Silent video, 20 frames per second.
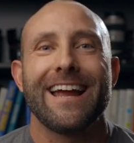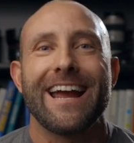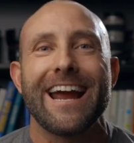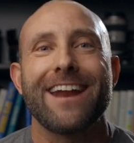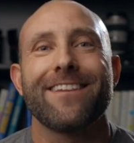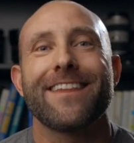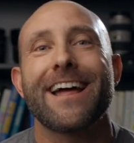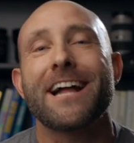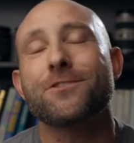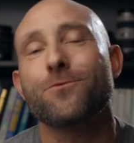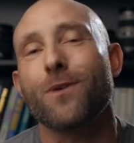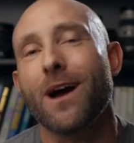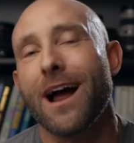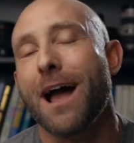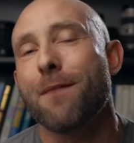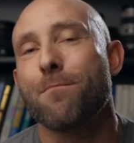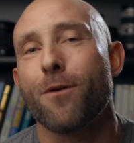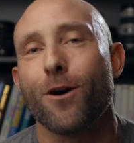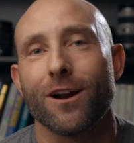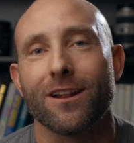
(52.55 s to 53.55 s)
And that's why
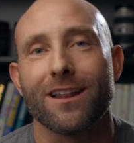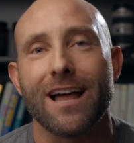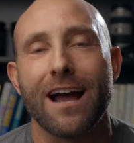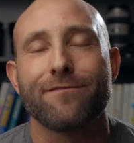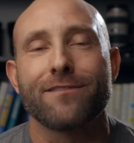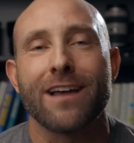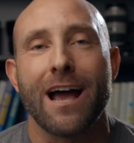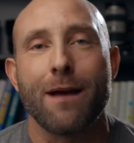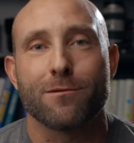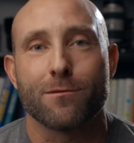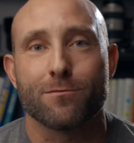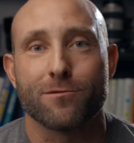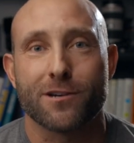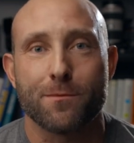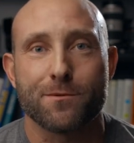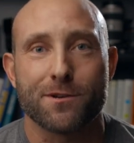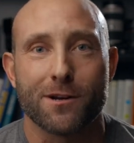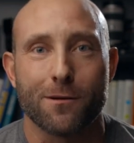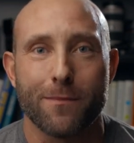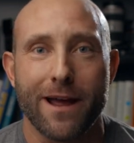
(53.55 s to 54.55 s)
I bought a lifetime
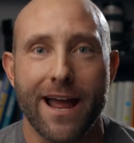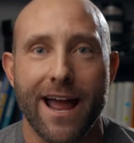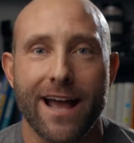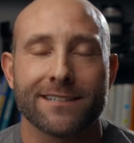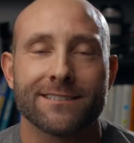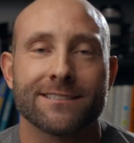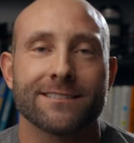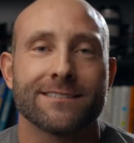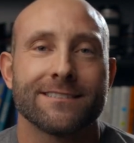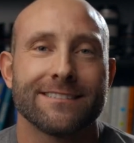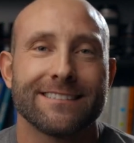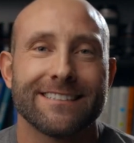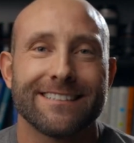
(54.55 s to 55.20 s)
subscription to MASS.